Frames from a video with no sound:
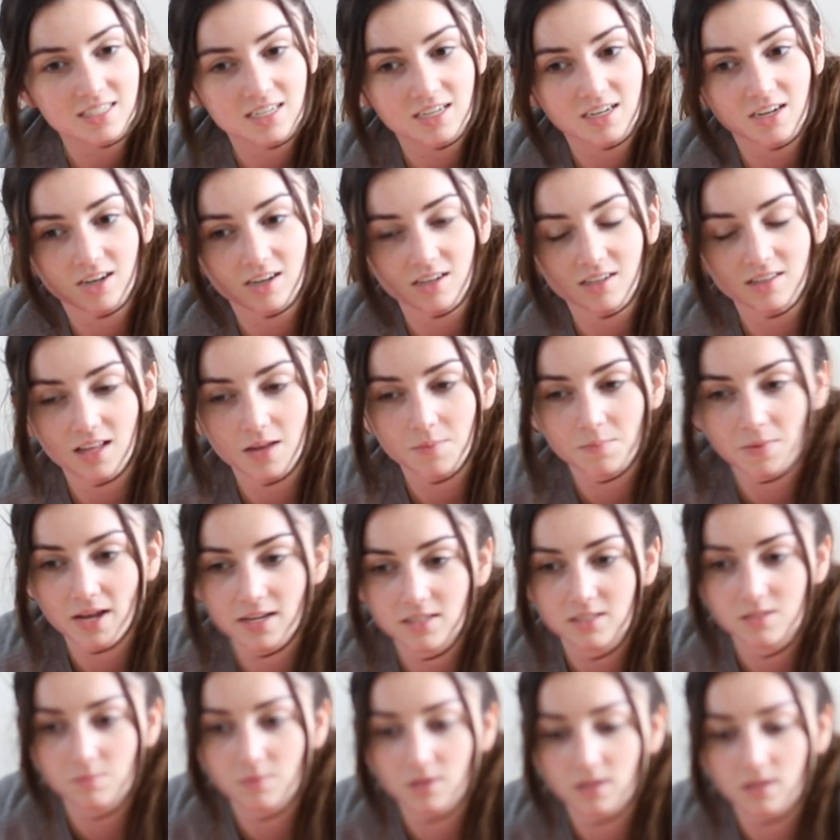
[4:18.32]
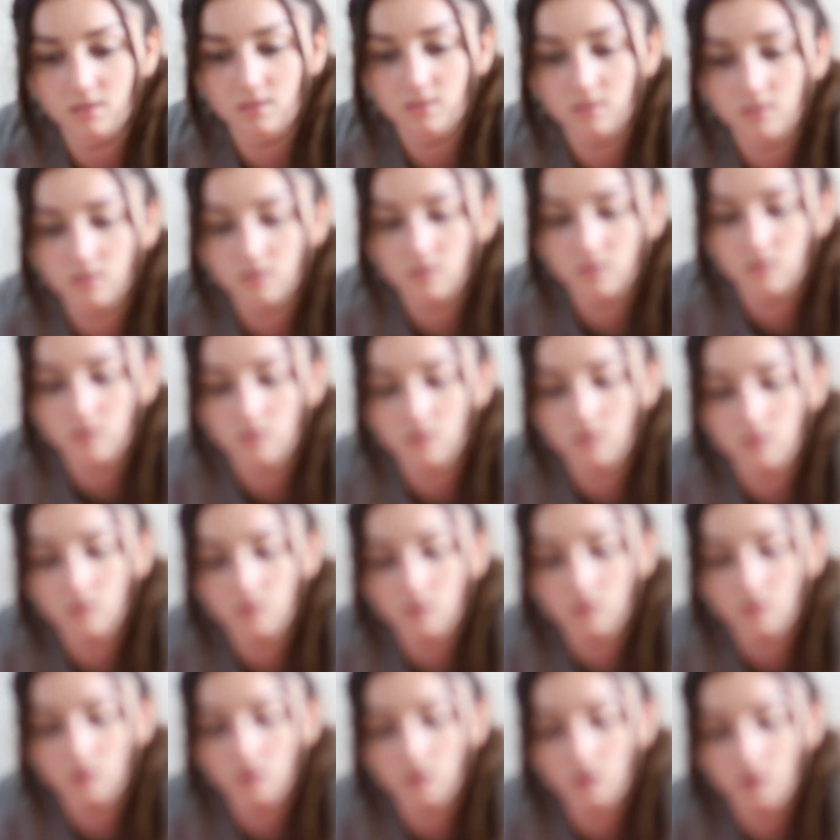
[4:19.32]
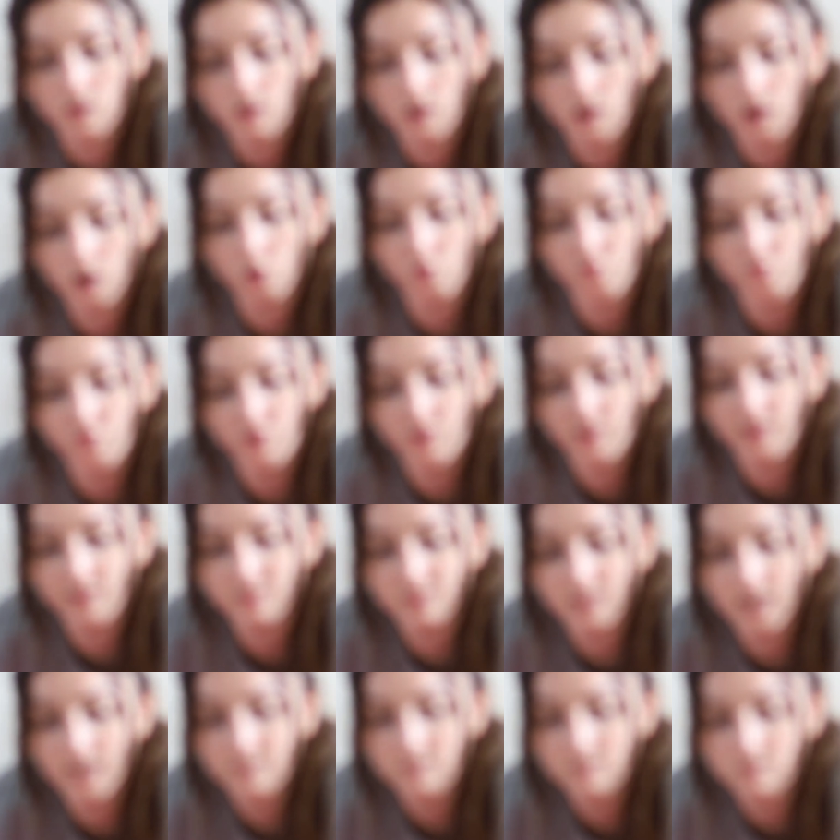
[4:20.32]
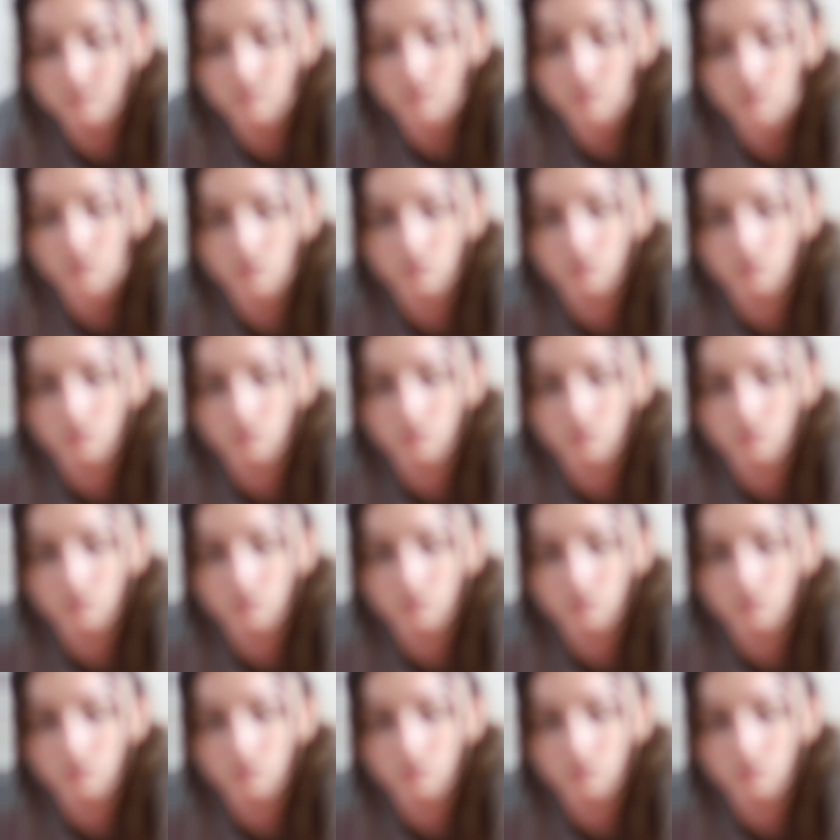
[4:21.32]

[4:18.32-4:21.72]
doesn't hurt that bad to me. I don't feel like that's